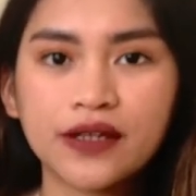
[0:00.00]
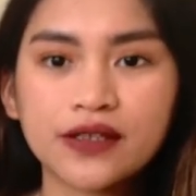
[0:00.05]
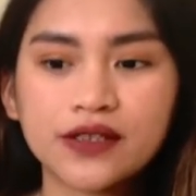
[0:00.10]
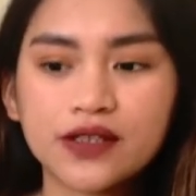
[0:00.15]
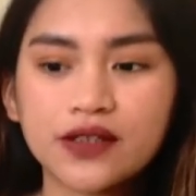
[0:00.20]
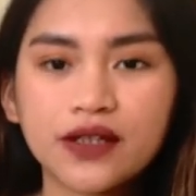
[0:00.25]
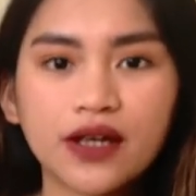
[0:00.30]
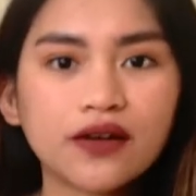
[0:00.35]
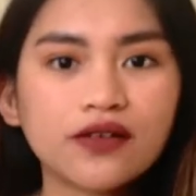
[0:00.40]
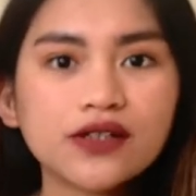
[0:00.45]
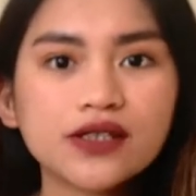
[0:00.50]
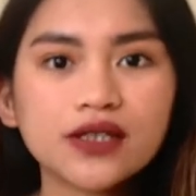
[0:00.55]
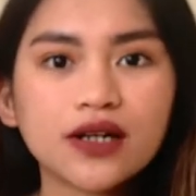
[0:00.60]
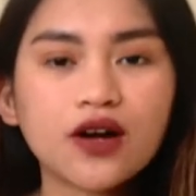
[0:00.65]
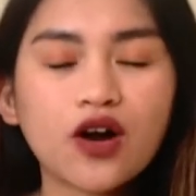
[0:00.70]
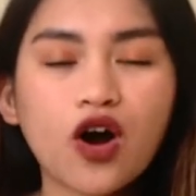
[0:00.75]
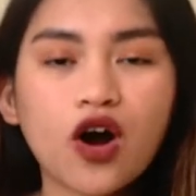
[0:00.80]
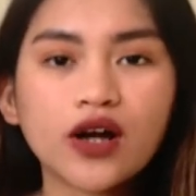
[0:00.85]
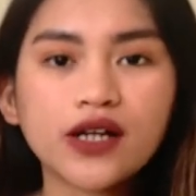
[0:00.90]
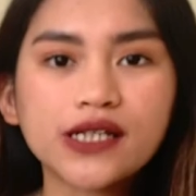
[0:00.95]
So there is a
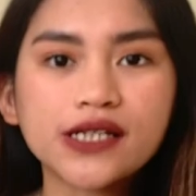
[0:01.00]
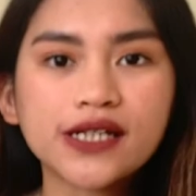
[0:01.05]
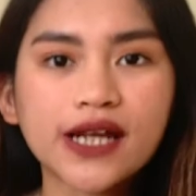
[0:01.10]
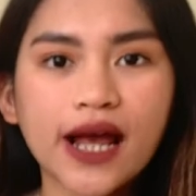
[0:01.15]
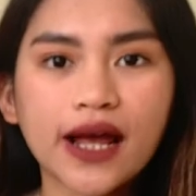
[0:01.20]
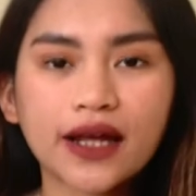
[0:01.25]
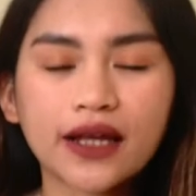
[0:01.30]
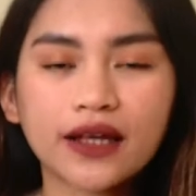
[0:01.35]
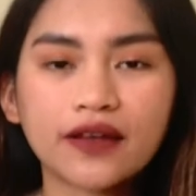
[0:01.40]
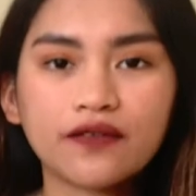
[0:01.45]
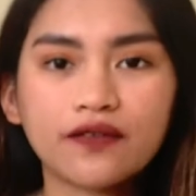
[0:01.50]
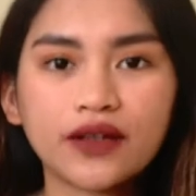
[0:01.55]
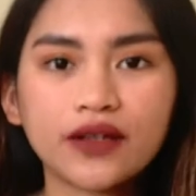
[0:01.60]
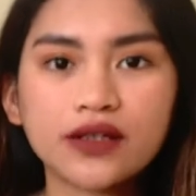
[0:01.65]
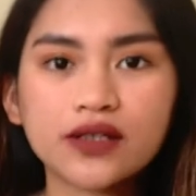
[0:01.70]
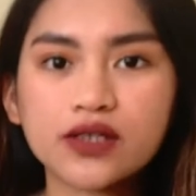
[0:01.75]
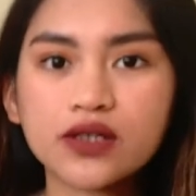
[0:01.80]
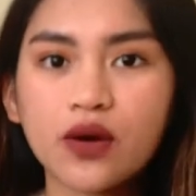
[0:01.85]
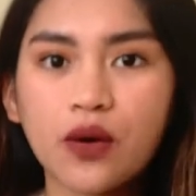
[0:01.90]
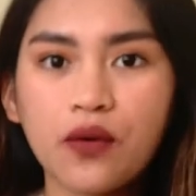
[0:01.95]
contact if it
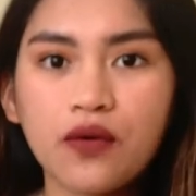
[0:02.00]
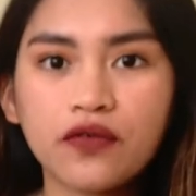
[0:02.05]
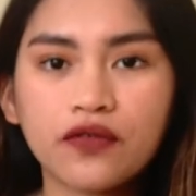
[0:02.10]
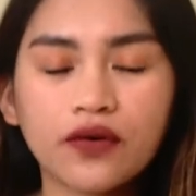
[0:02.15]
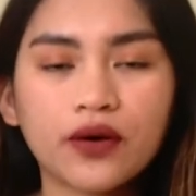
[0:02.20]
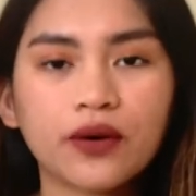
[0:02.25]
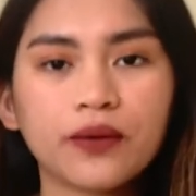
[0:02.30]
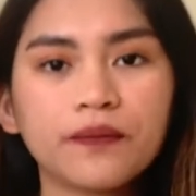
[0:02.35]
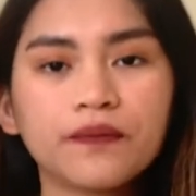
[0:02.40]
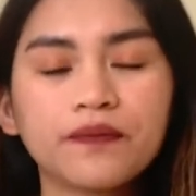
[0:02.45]
is over.